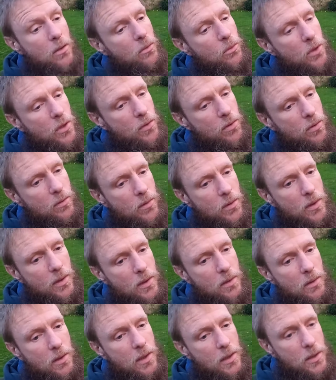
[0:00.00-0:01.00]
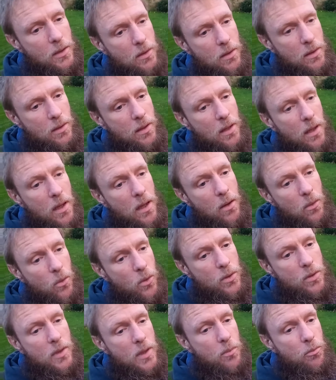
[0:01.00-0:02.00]
one of it,
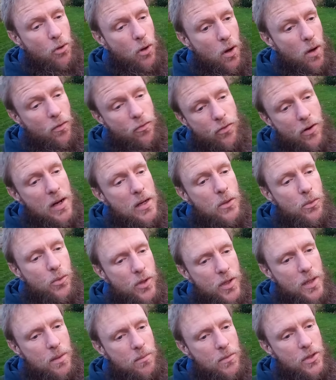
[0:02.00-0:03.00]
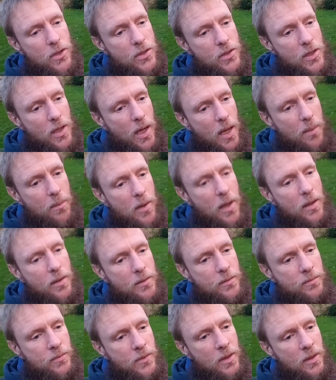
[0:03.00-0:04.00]
he brought a friend with him this time,
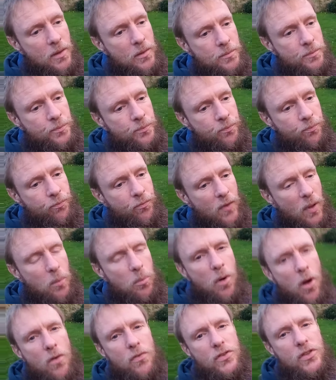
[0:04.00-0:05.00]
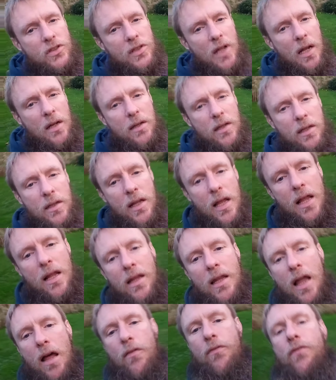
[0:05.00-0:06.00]
and both standing there
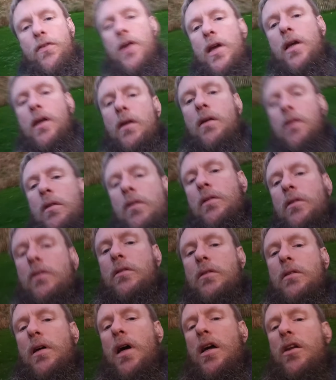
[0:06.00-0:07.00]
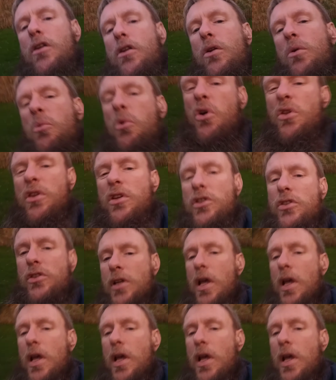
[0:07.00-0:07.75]
laughing. I don't know what they're